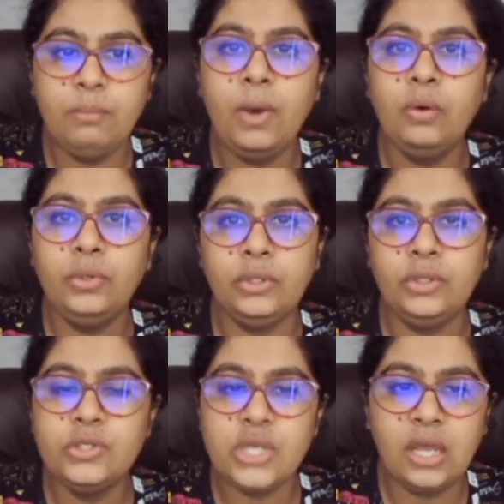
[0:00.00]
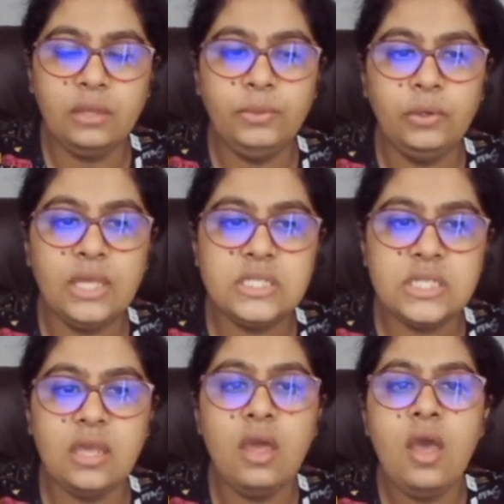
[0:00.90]
About the time you can
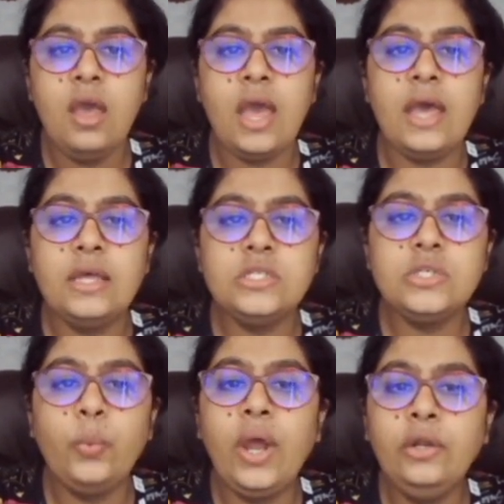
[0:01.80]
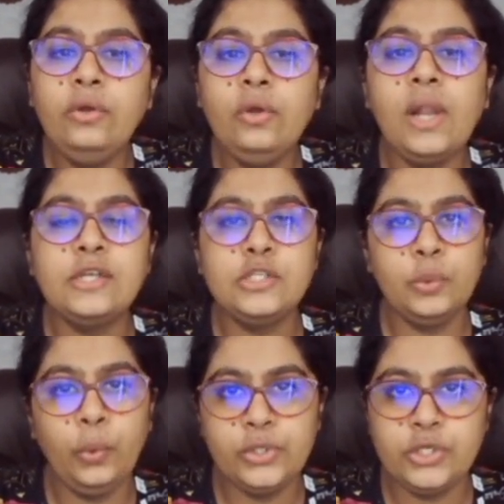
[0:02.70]
see, and why do you like to
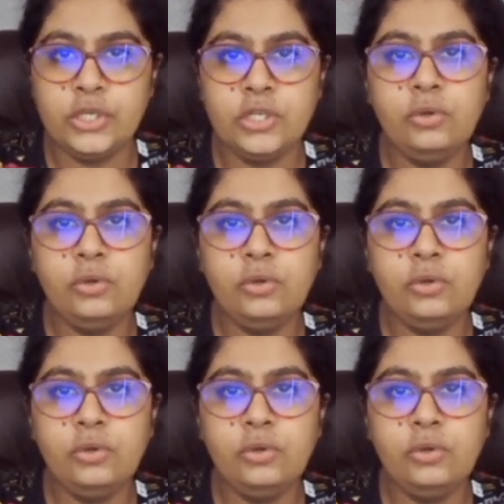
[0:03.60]
watch it?